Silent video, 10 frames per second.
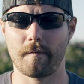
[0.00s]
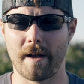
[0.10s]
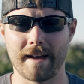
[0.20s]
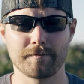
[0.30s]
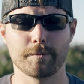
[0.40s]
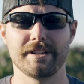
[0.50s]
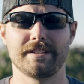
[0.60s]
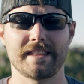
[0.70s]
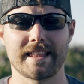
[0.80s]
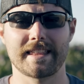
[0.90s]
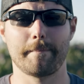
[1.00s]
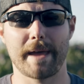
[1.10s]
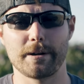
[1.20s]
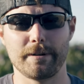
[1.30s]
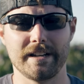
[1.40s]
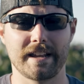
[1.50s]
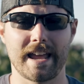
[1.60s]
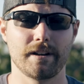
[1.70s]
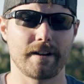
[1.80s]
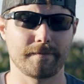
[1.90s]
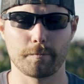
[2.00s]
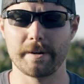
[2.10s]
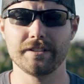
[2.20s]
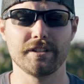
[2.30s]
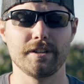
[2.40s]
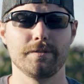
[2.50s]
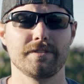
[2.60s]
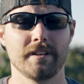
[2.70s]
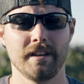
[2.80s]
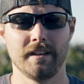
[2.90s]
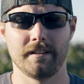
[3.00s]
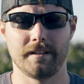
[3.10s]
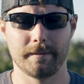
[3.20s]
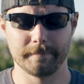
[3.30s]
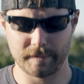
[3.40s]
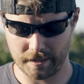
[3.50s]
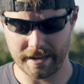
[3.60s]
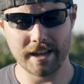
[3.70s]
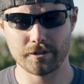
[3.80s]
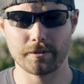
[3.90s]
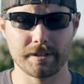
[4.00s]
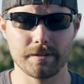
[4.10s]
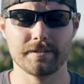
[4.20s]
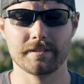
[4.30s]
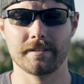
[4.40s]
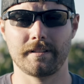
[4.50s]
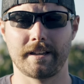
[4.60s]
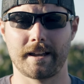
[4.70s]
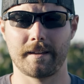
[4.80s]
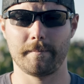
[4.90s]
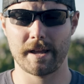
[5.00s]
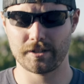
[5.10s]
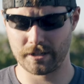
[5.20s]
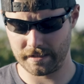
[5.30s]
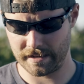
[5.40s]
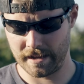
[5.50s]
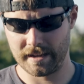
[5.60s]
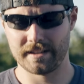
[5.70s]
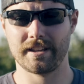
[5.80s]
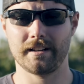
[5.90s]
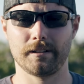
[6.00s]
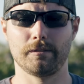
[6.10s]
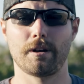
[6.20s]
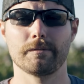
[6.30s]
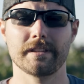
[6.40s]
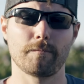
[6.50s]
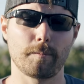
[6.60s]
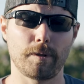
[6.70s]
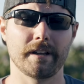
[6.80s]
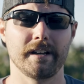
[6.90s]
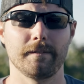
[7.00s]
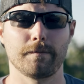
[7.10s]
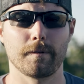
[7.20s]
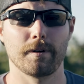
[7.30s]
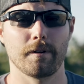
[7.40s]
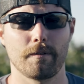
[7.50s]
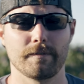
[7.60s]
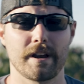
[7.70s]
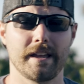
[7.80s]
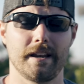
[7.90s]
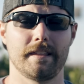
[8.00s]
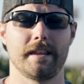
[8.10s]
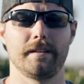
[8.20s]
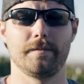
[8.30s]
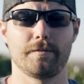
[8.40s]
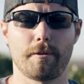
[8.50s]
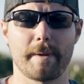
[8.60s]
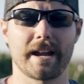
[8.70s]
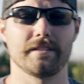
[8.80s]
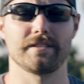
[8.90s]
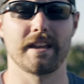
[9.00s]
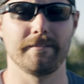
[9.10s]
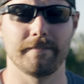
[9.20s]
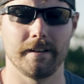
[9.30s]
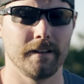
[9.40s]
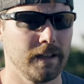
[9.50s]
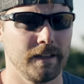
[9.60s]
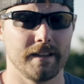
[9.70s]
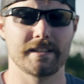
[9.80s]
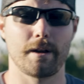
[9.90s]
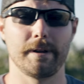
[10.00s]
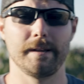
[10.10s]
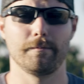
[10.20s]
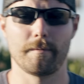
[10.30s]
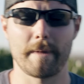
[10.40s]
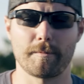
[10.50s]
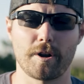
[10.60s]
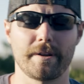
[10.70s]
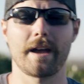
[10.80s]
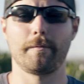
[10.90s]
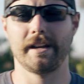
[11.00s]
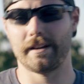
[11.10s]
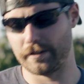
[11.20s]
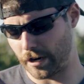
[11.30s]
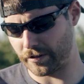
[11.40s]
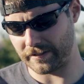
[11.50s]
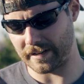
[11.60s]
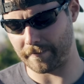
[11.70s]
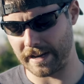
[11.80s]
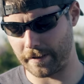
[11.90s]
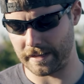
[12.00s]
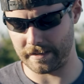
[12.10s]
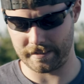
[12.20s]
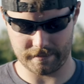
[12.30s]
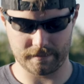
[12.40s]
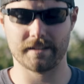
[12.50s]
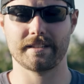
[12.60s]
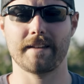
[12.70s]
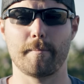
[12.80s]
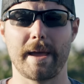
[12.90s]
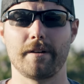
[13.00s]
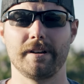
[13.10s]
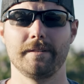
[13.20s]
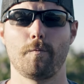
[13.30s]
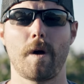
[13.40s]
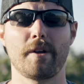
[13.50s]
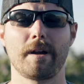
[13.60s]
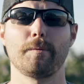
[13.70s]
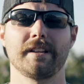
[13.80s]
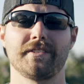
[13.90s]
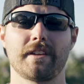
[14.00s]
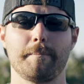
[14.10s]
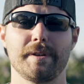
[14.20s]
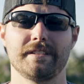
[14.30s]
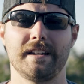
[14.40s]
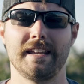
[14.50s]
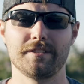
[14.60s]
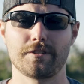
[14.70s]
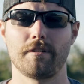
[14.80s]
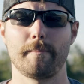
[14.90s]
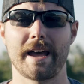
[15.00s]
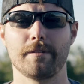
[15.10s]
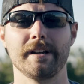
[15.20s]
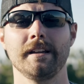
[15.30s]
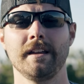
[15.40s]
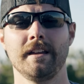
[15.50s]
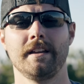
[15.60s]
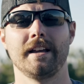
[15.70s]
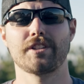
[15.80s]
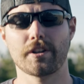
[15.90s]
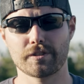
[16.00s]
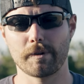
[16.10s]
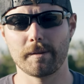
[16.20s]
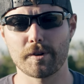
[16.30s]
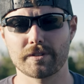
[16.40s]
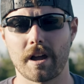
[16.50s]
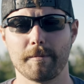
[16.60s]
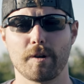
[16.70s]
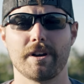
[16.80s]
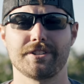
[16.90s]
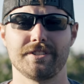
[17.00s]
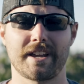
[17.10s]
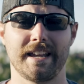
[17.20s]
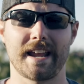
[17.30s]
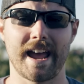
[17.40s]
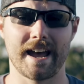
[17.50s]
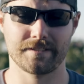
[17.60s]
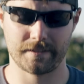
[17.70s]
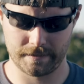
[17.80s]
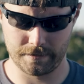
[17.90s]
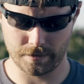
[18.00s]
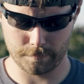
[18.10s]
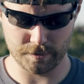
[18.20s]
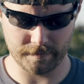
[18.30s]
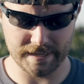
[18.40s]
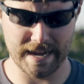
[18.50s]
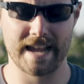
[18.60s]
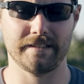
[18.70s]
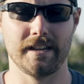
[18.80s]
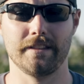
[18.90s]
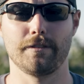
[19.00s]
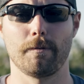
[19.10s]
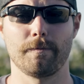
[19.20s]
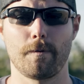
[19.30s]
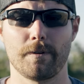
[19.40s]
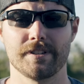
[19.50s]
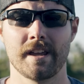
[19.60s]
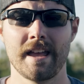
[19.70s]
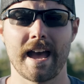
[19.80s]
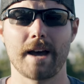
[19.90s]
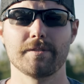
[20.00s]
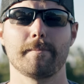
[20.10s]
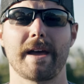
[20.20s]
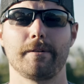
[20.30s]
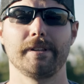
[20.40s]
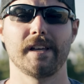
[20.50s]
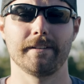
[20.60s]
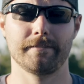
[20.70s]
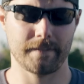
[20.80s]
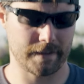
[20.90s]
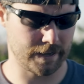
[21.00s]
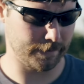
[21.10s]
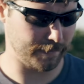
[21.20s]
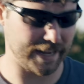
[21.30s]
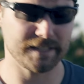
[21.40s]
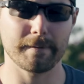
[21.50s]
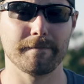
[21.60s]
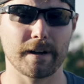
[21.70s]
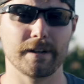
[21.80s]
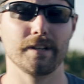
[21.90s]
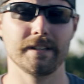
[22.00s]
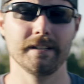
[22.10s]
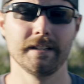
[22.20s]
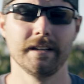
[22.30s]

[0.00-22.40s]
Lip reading: after we see that battery indicator, after weeks of use, occasional use, like I had mentioned, is getting a little lower, then we'll plug it in for overnight and then throw it back in the safe until we remember, oh yeah, we need to charge this every now and then. It does have a battery. Why do I bring this up? It's an internal battery. It's also one of the most common questions I get asked in terms of the ATN ThOR 4 is, how is the battery life? It's been very good.